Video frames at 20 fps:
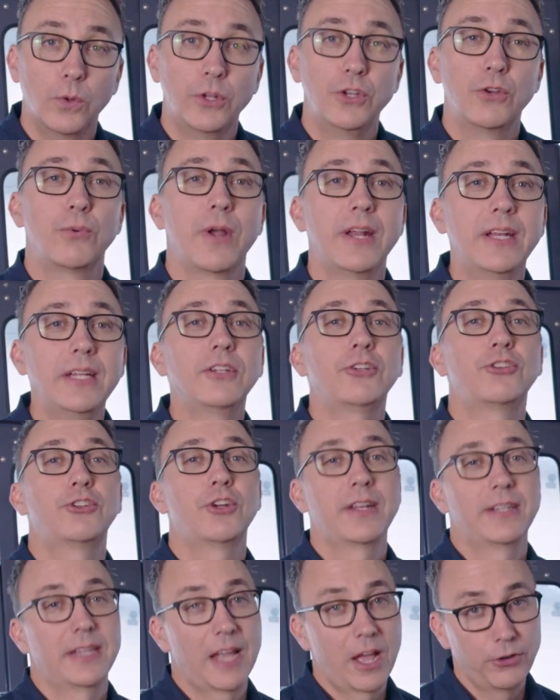When you're ready to
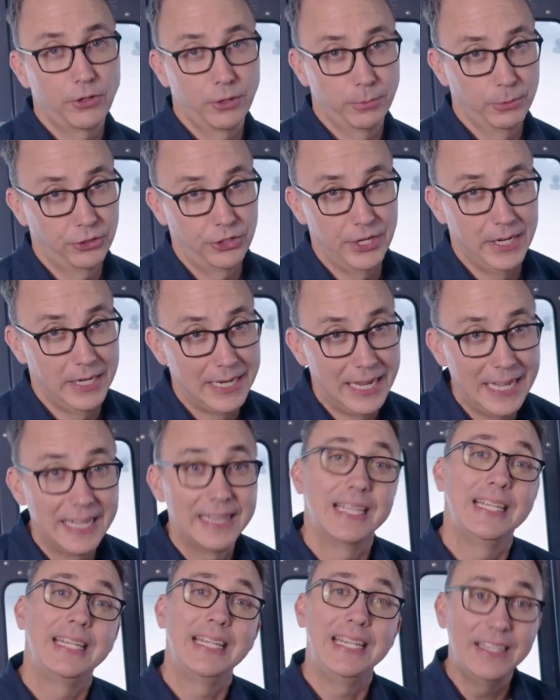shut down your machine,
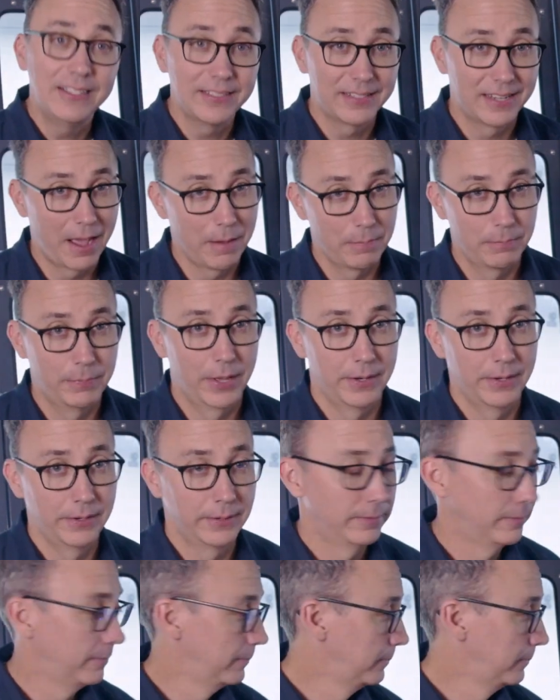hit the E-stop button.